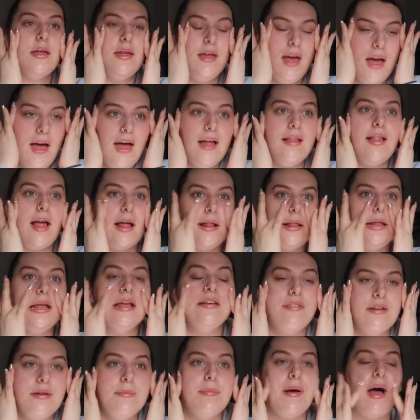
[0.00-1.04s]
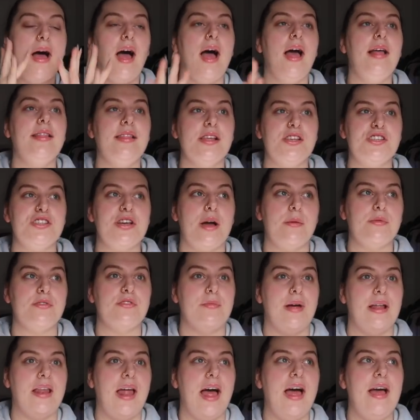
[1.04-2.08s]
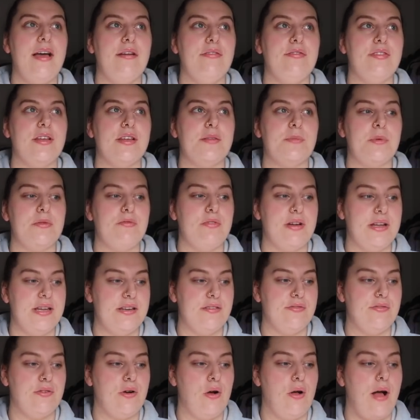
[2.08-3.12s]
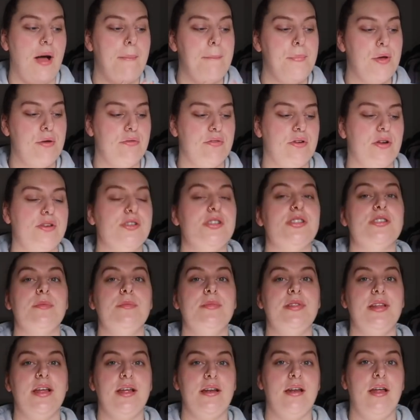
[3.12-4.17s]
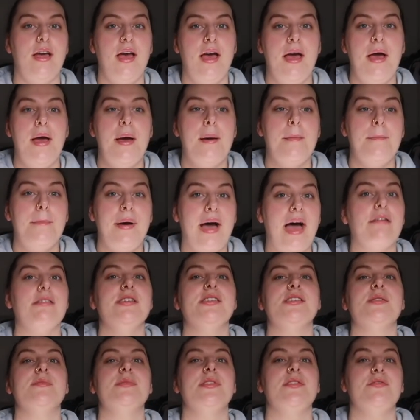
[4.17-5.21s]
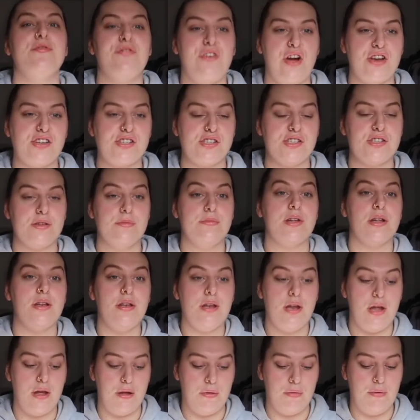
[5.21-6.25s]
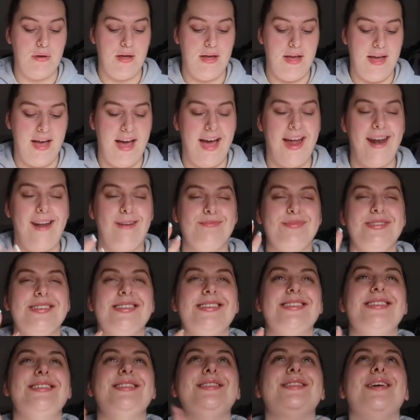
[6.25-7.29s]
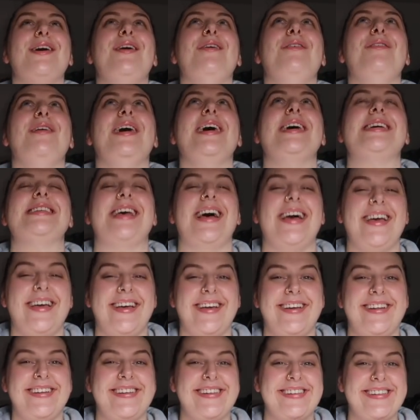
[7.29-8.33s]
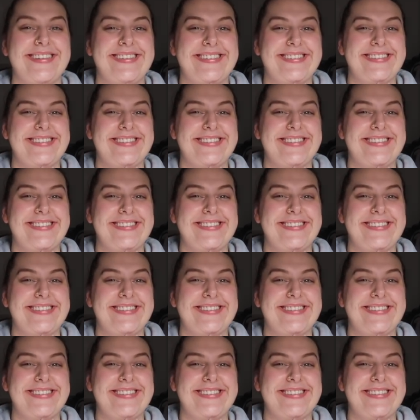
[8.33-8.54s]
yeah, like leaving behind this chapter of my life that's been really difficult and moving on to something better and something fresh and something new. And I'm so excited.